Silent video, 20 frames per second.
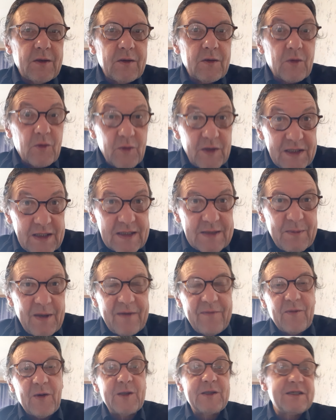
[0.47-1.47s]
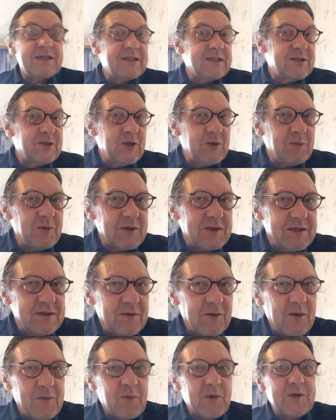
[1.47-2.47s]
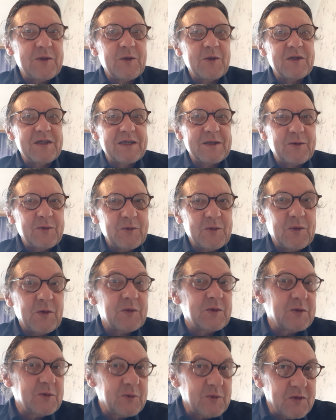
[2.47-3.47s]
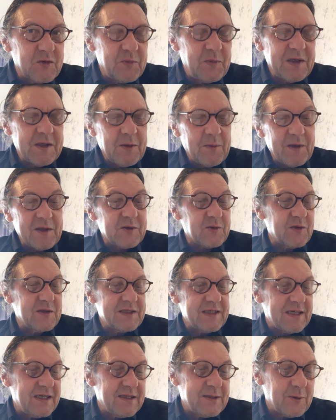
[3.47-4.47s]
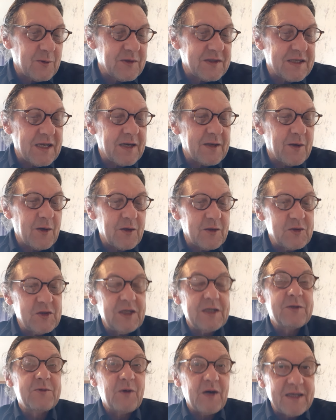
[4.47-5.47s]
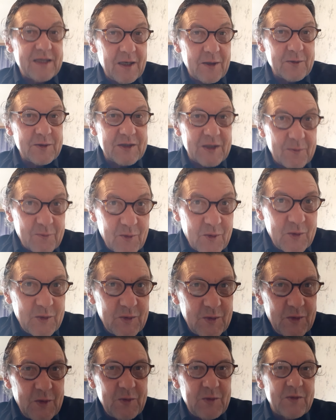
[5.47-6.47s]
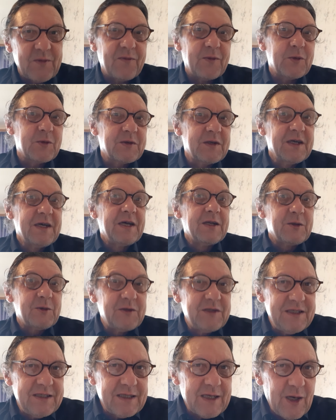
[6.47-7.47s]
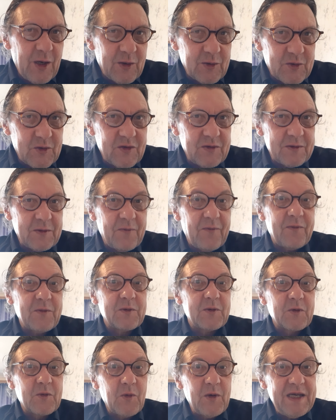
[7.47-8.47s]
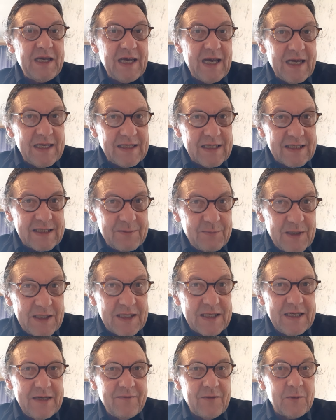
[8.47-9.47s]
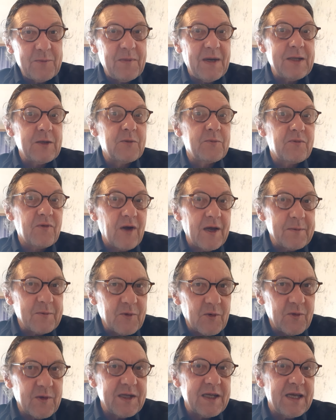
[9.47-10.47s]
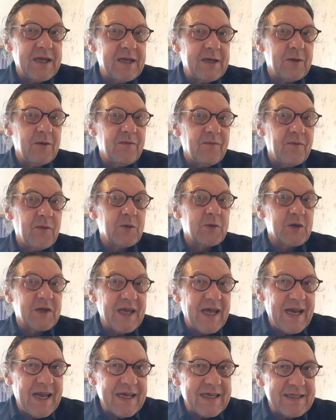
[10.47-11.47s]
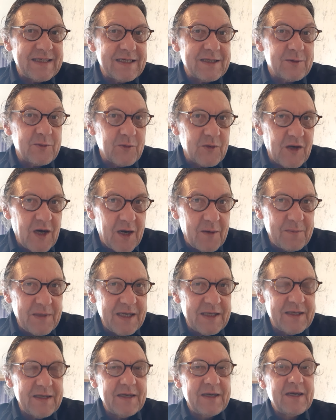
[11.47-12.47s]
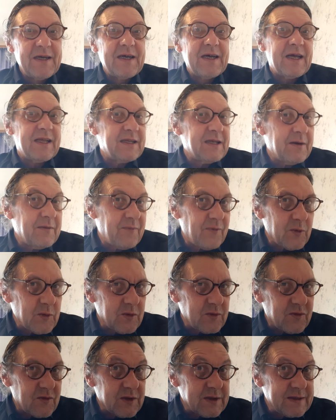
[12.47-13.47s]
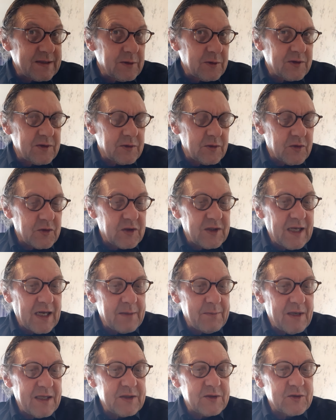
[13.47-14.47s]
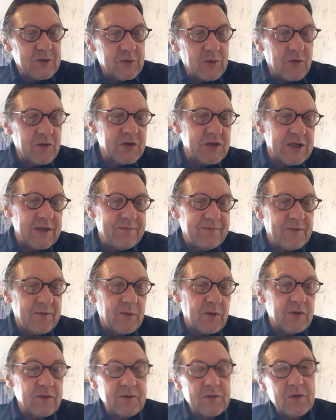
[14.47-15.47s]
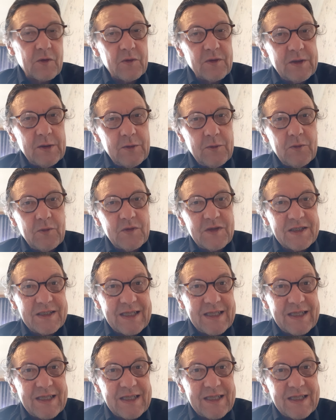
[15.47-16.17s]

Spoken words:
Greetings, my friend. This is Gilles Monsillon. I'm returning to continue to speak about transcendental psychology and to announce some good news for the disclosure. The green light has been given by the prime creator for the galactic to come in and for the dimensional shift. So continue to